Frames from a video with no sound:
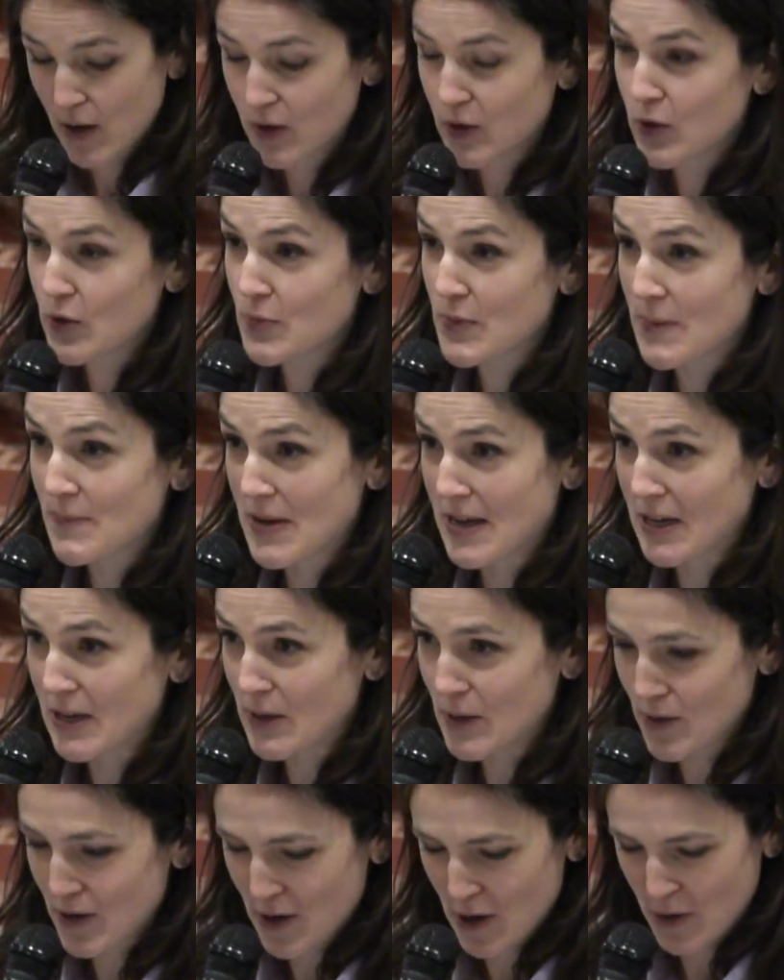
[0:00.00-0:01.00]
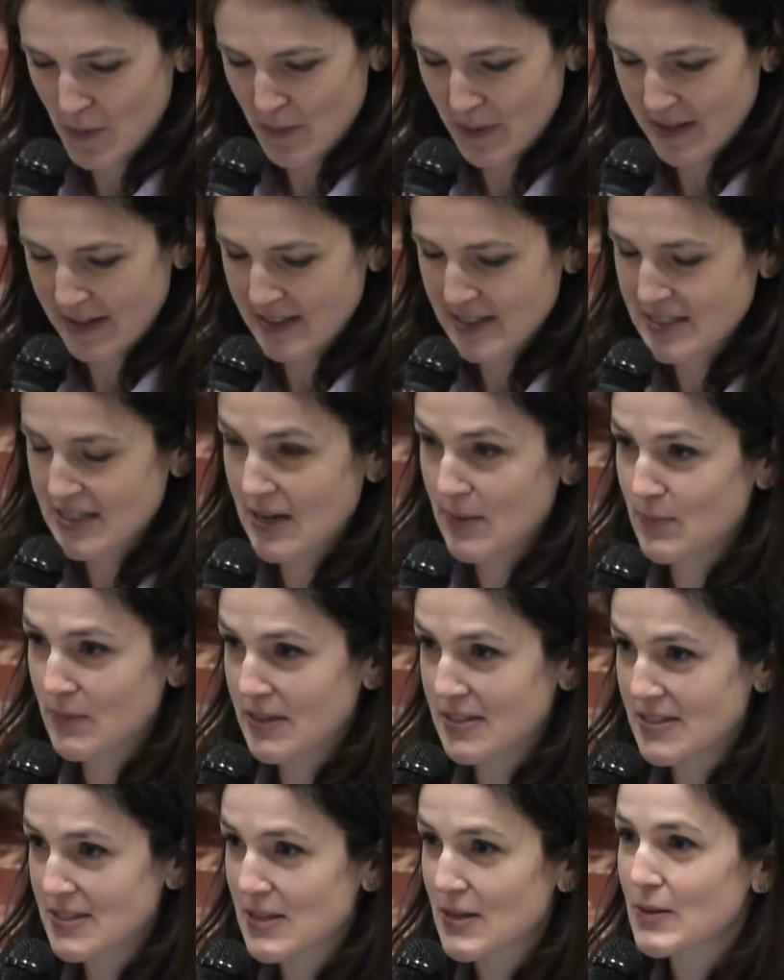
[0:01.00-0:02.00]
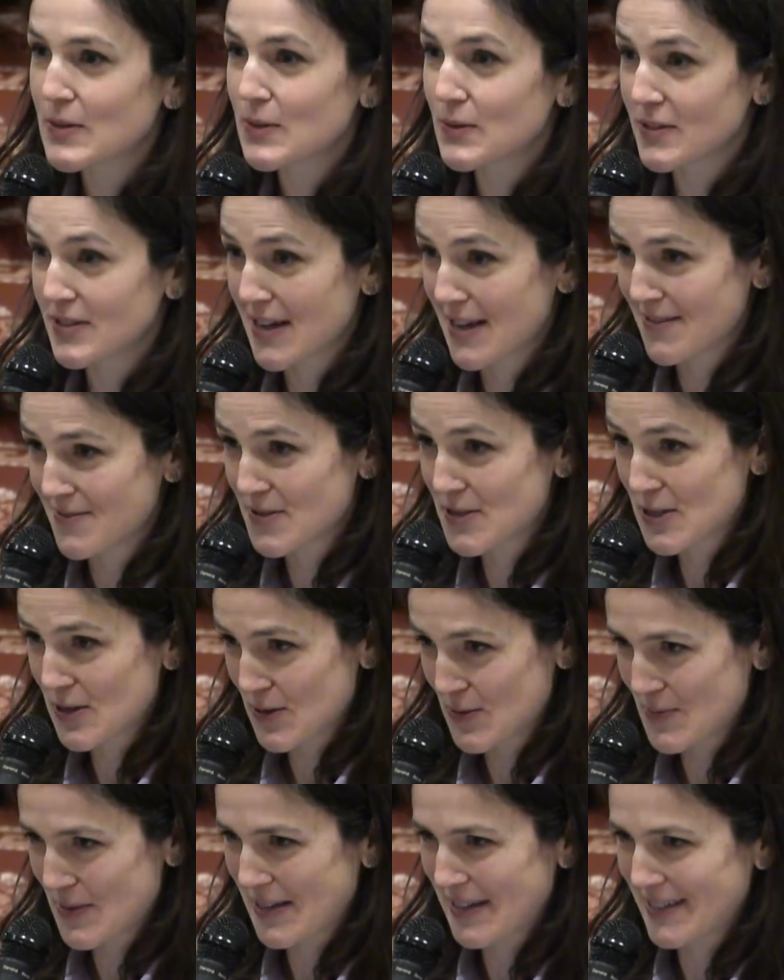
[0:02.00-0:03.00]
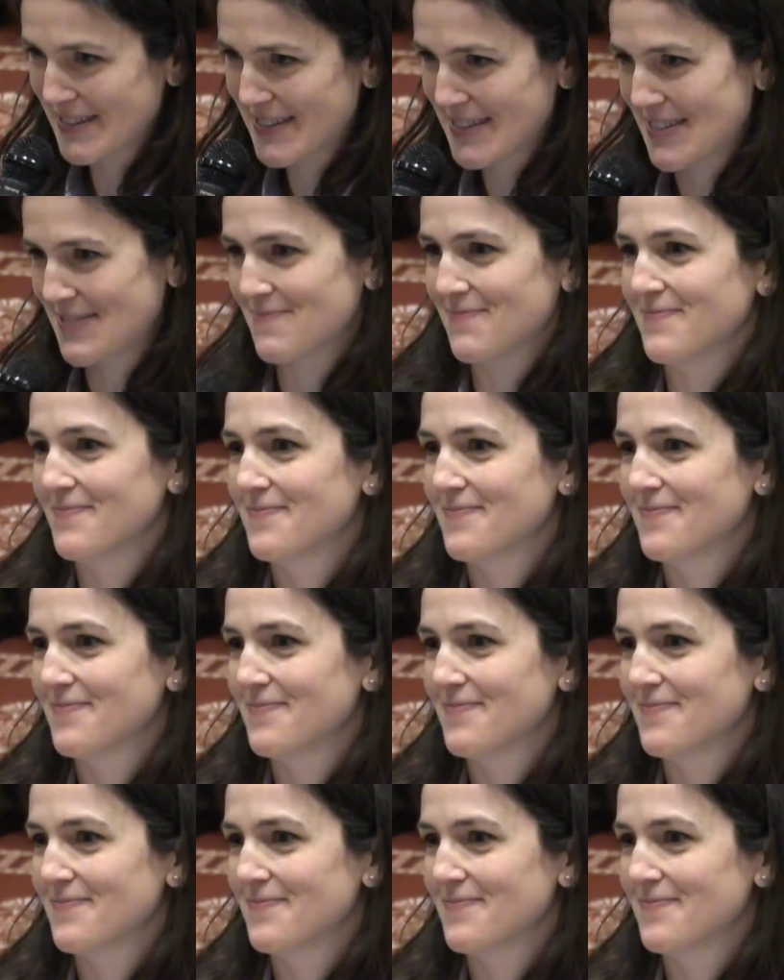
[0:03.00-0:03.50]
you may make your opening statement. You will have 2 minutes.